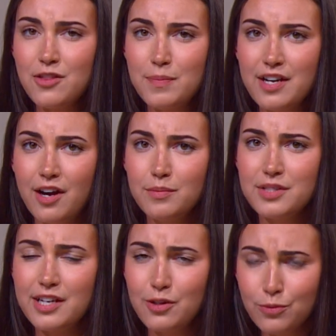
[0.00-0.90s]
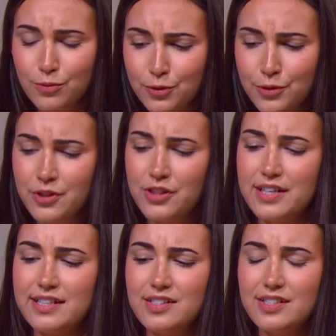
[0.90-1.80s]
becomes a
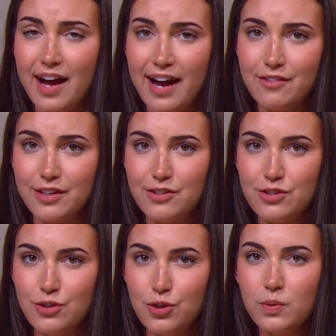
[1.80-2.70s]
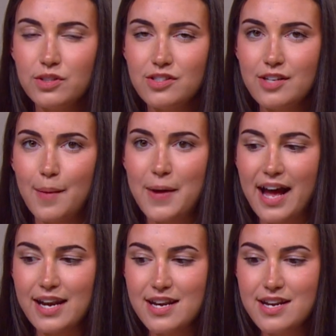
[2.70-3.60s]
ruthless tyrant who will stop
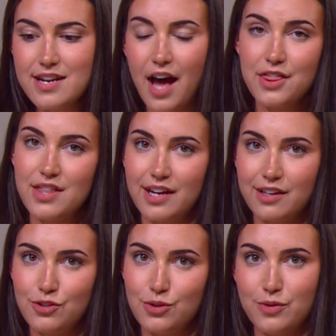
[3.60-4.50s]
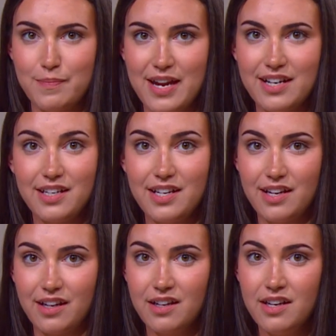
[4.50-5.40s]
at nothing to remain
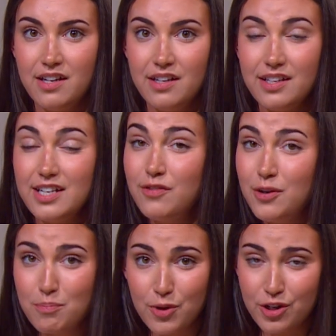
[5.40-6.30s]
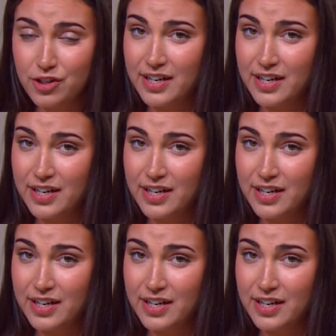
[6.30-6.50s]
king, even murdering